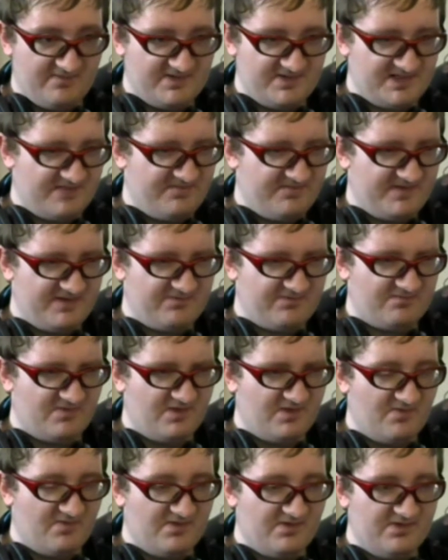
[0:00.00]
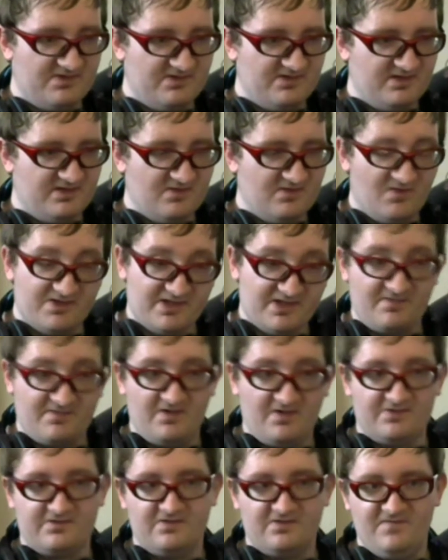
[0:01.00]
which I forget the ones I've
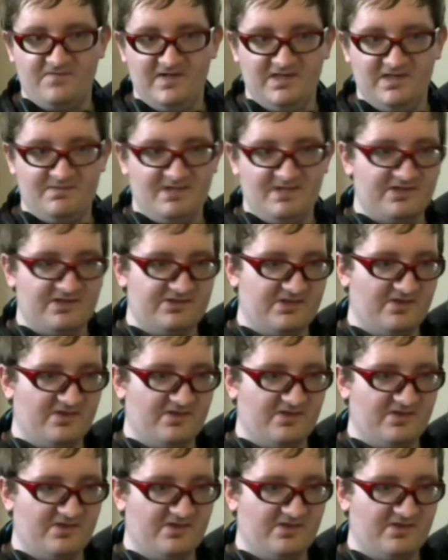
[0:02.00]
heard good things about.